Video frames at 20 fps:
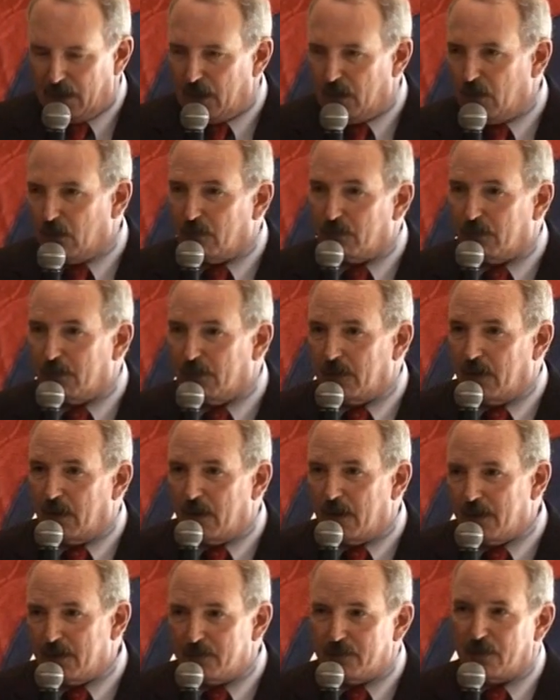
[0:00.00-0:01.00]
and over
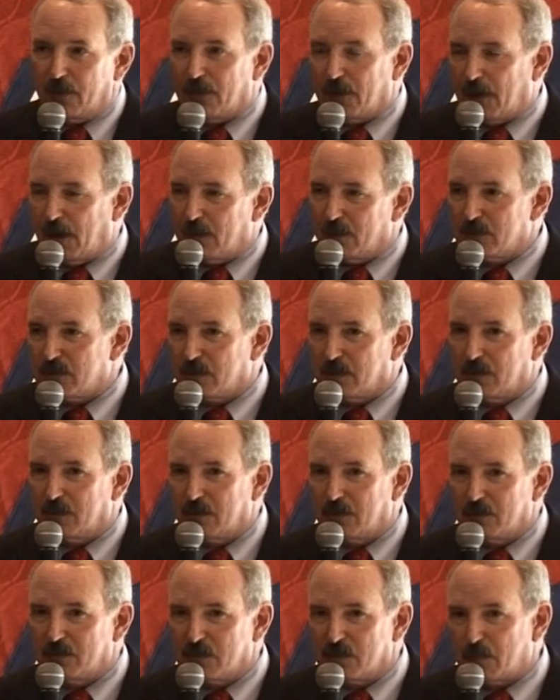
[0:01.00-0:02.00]

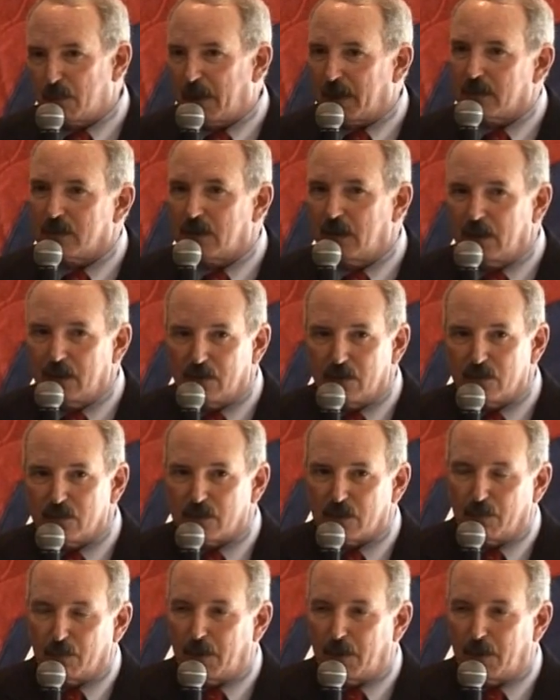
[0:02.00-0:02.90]
100,000 spectators